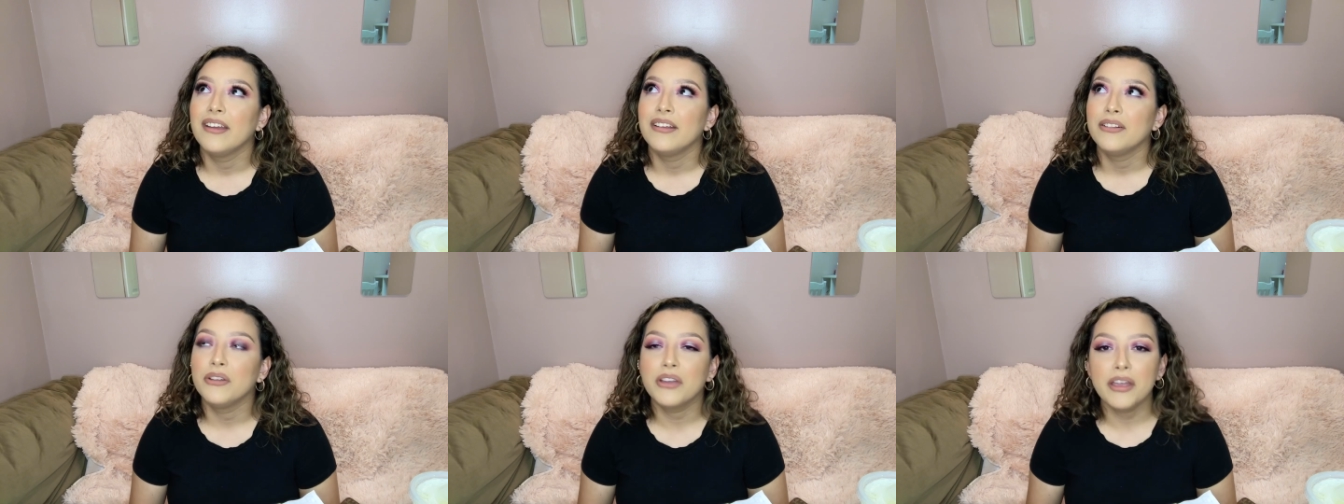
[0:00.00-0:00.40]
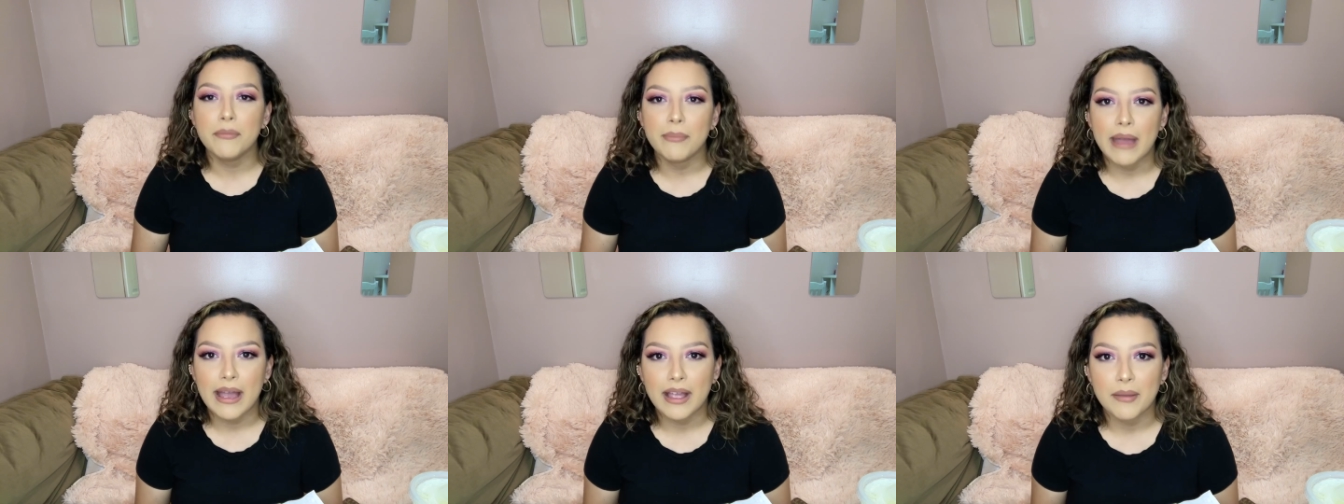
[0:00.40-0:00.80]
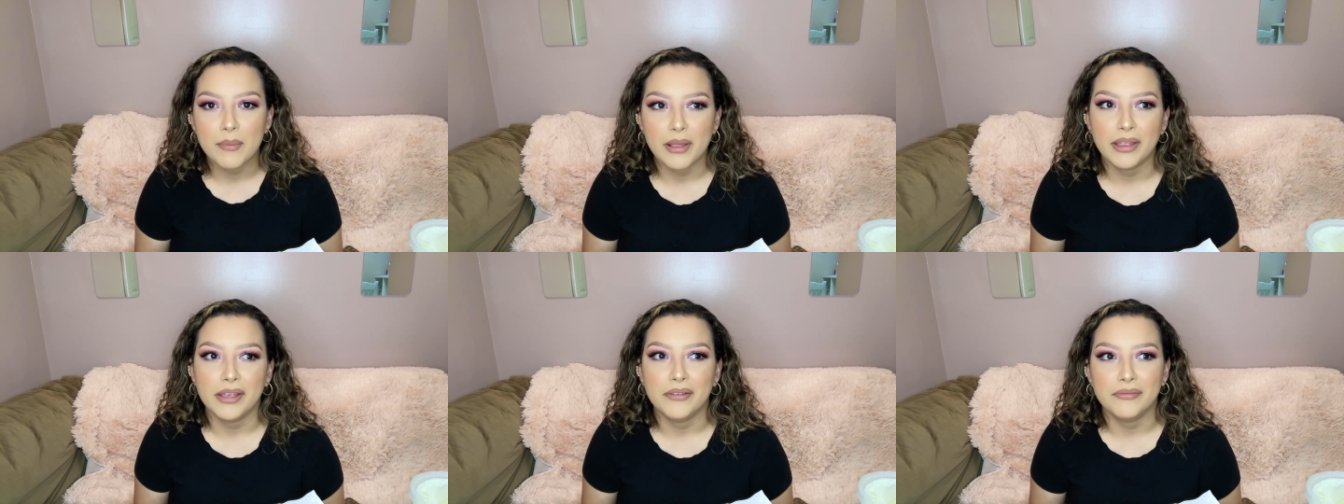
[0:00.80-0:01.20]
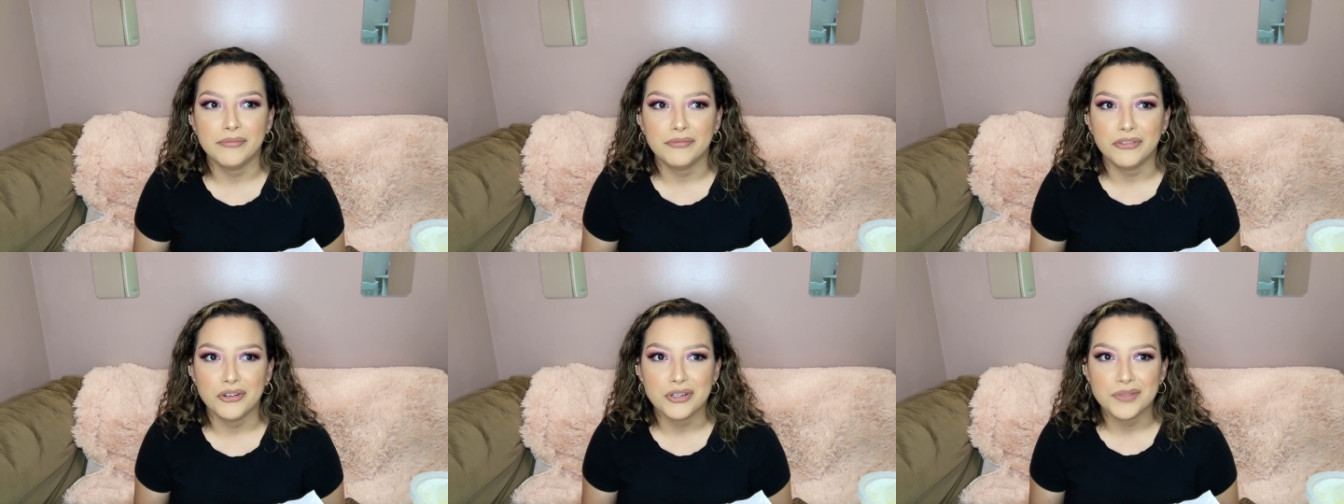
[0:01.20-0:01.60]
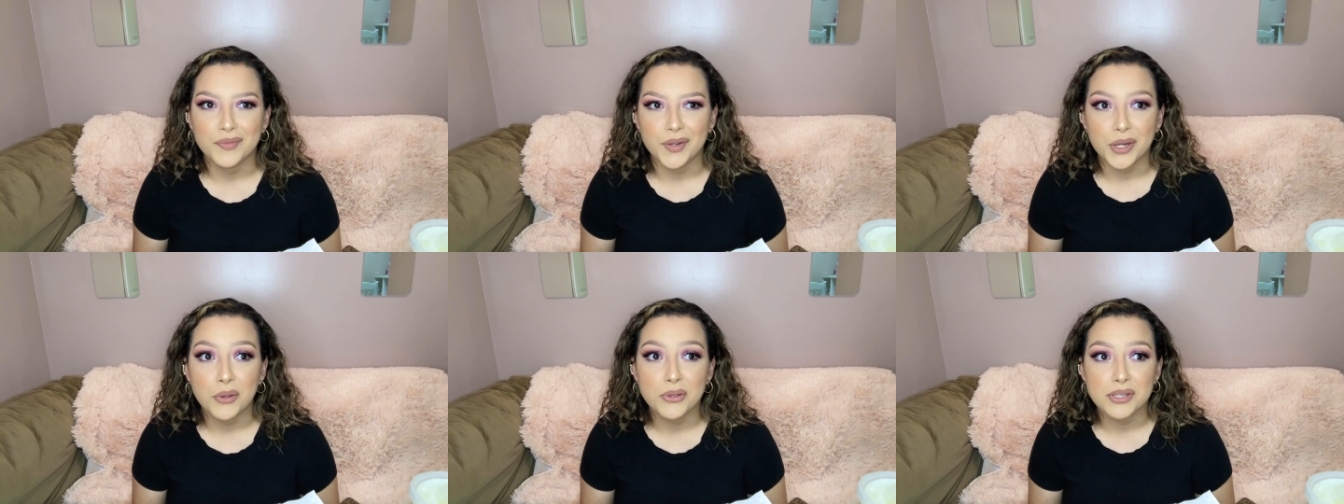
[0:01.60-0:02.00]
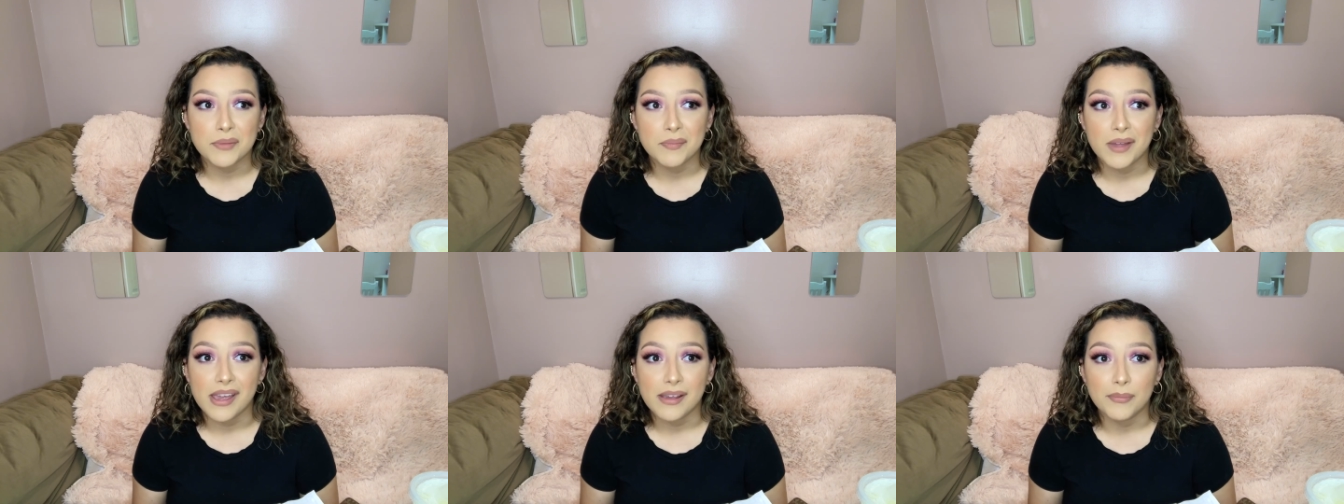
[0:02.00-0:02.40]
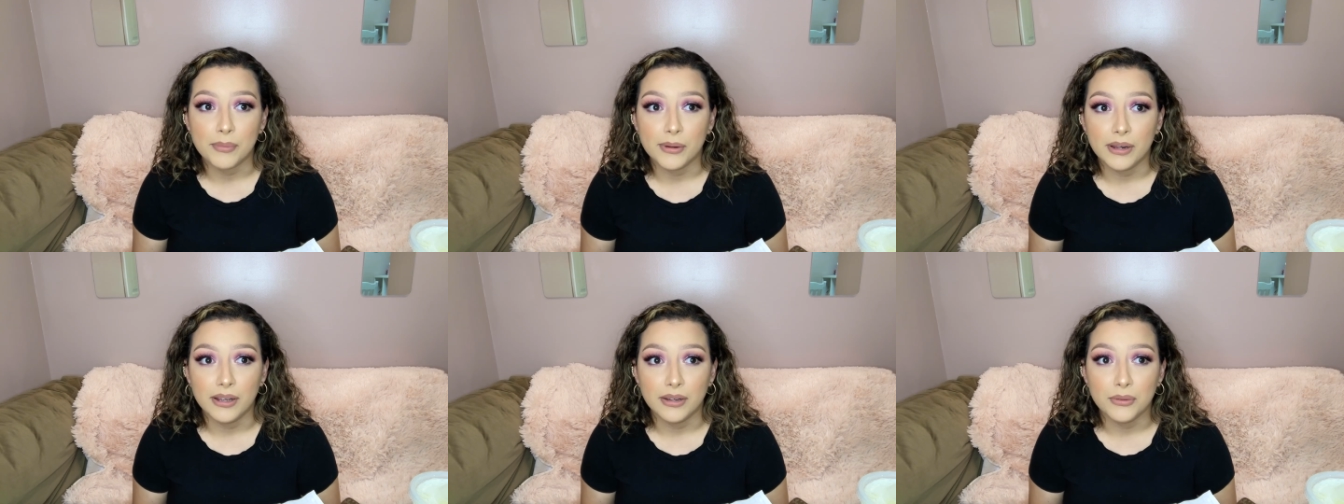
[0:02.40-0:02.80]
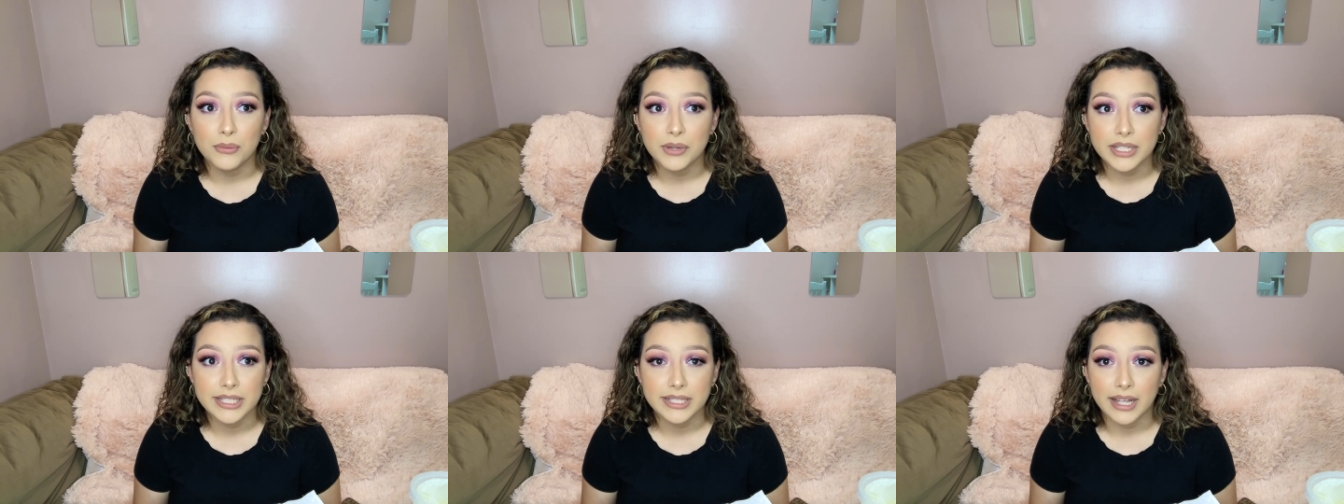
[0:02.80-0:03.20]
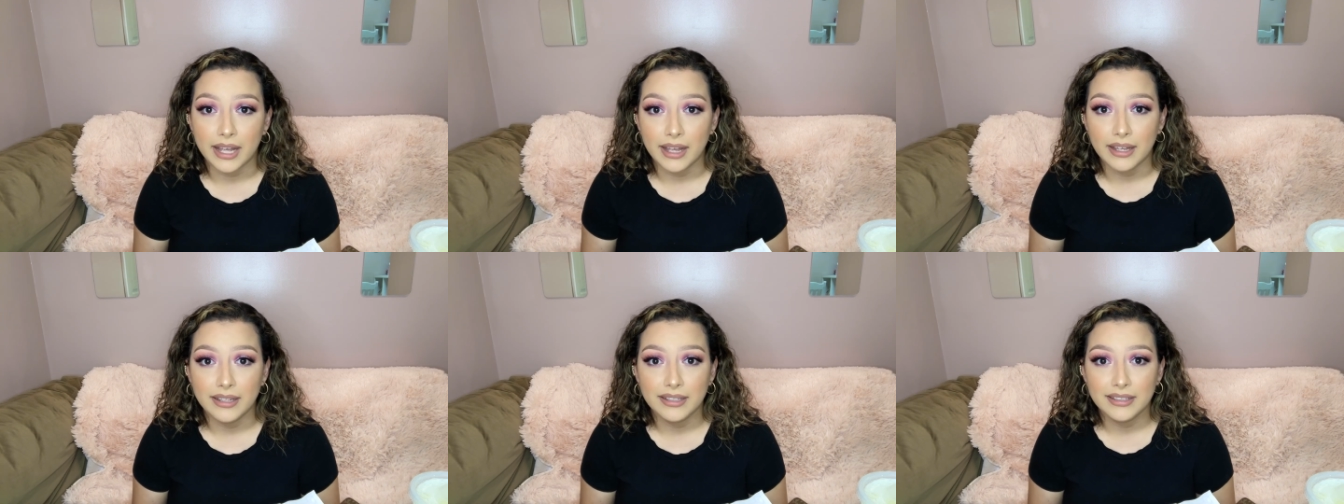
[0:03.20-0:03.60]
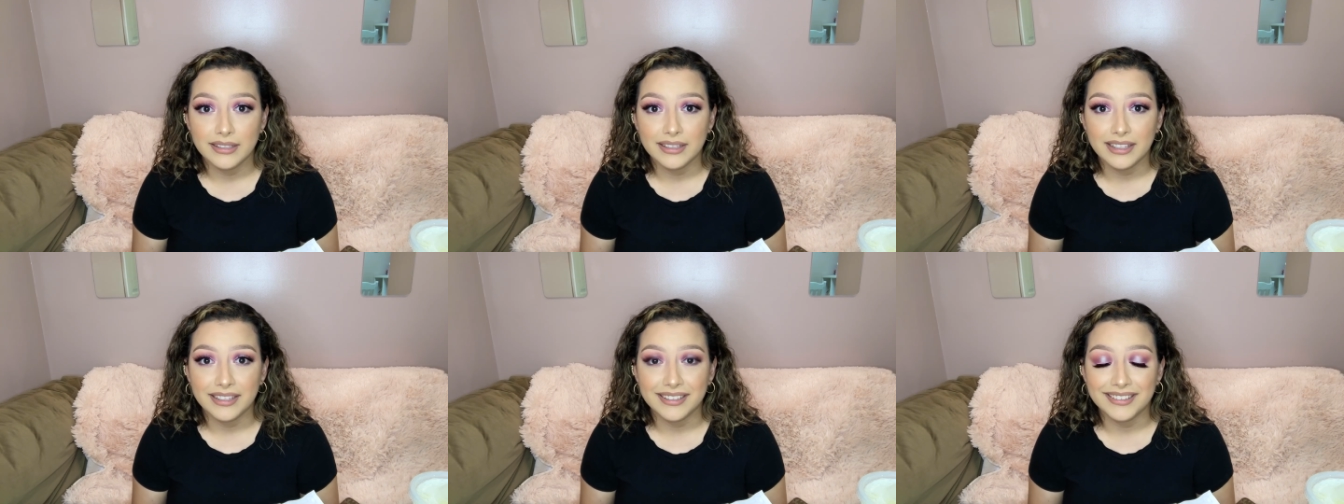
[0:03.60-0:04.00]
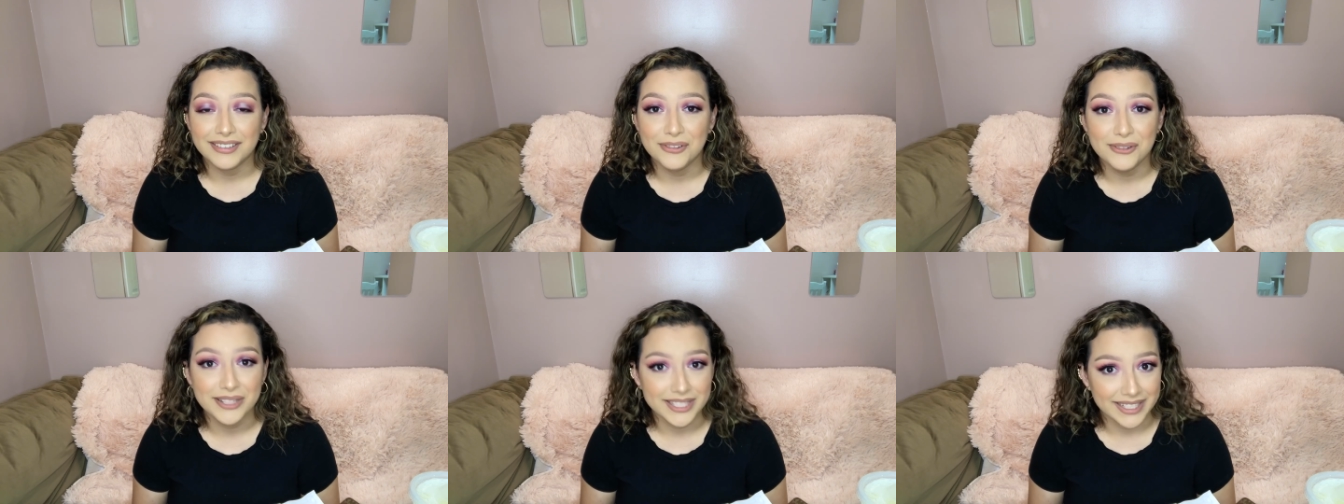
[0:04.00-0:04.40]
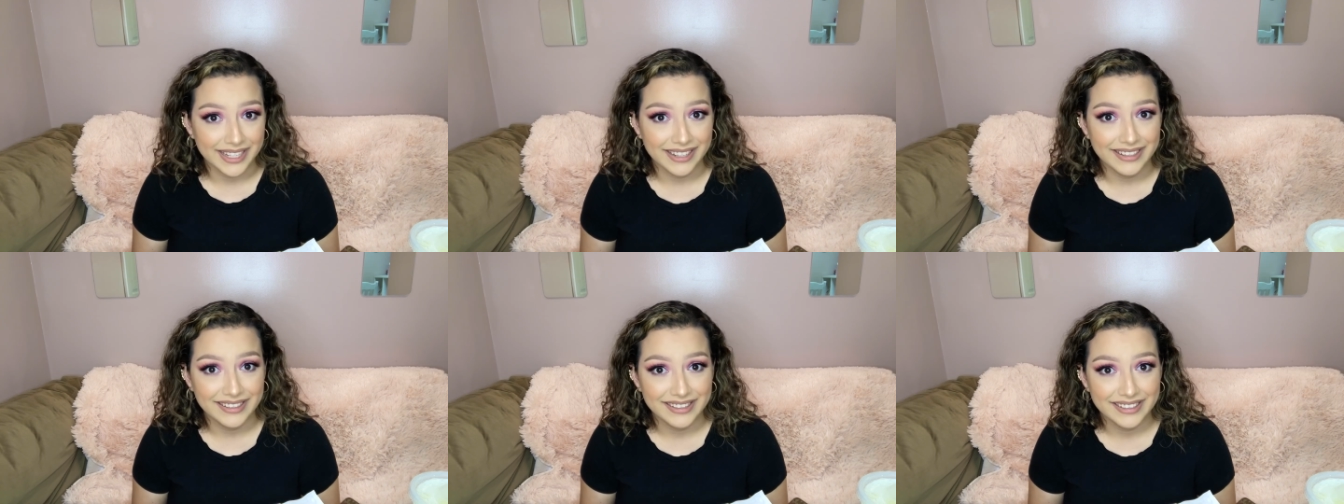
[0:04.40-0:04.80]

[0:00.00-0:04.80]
looking back at my like first videos I'm like bruh who is that like who is that